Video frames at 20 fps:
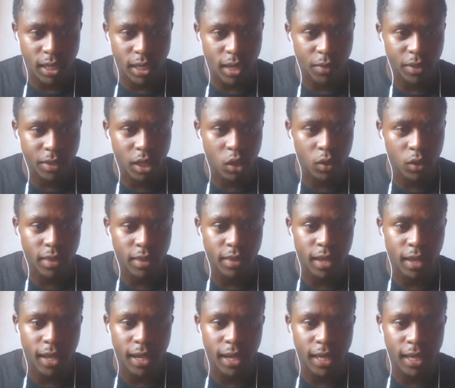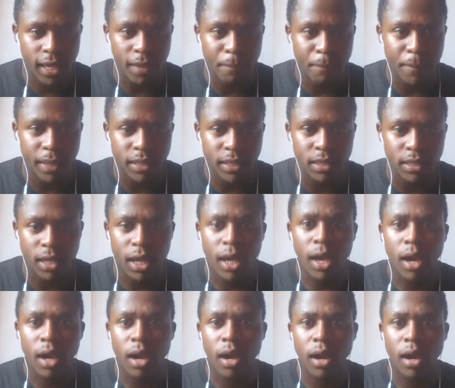I want to look at the league a bit,
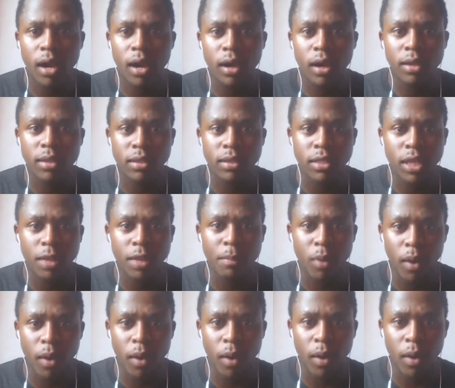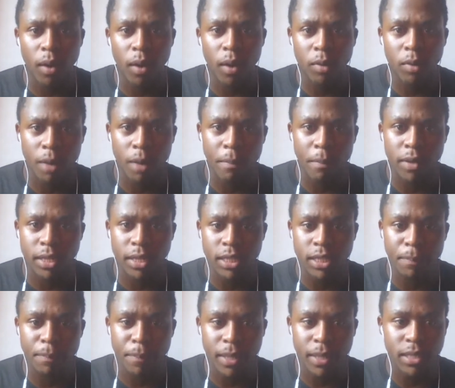the table. I'm going to talk about it a
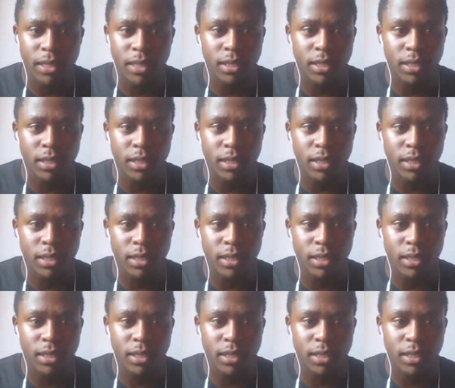bit,